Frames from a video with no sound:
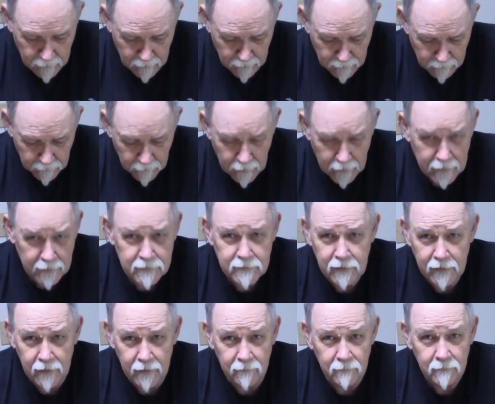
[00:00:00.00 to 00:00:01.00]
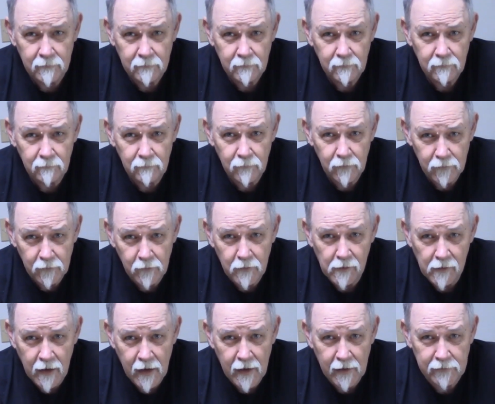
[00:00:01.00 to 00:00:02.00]
But like I said, we're doing
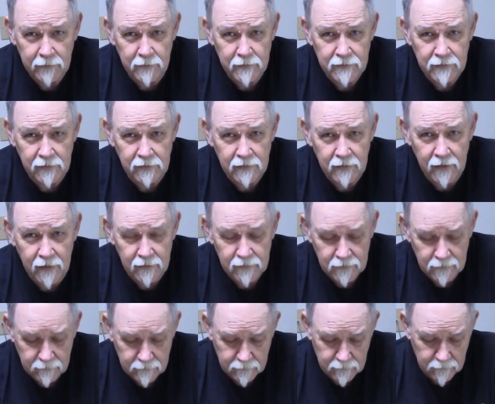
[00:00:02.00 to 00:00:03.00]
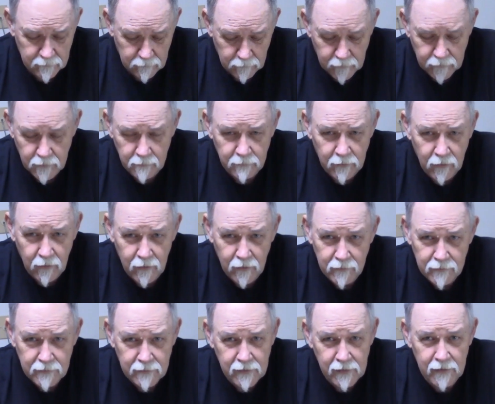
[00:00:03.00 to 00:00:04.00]
an accuracy test with the
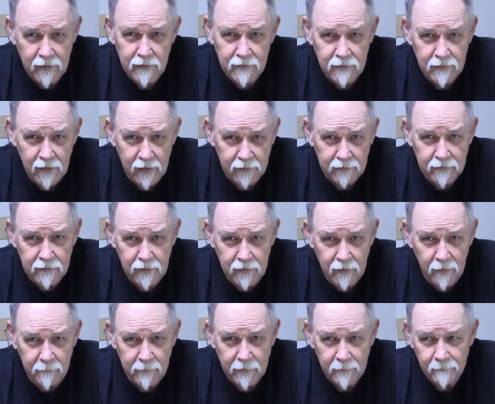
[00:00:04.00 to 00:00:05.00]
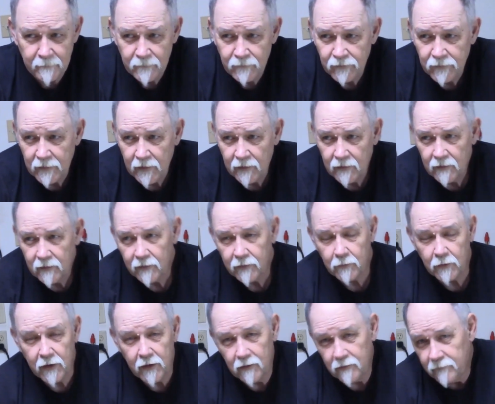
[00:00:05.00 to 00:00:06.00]
Barnes TSX-Tipped
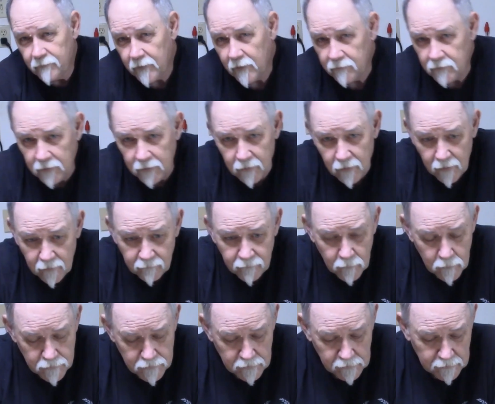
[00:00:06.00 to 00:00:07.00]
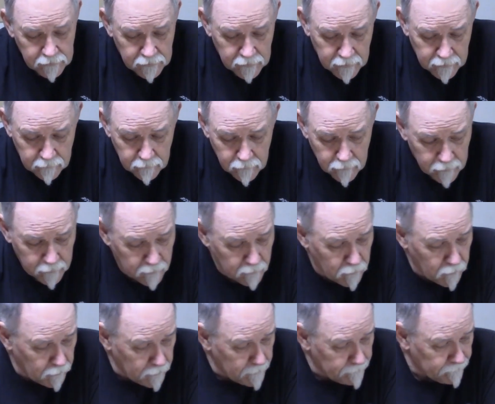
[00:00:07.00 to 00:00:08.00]
350 grain 416 Ruger
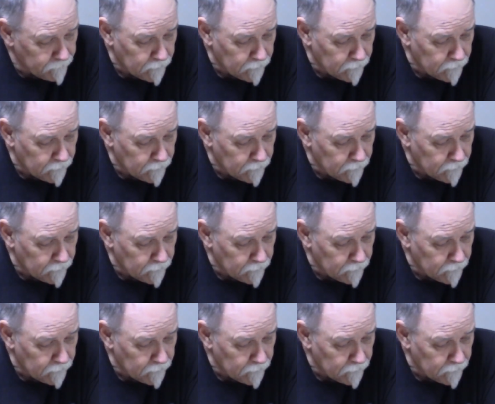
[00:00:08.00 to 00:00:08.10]
bullet.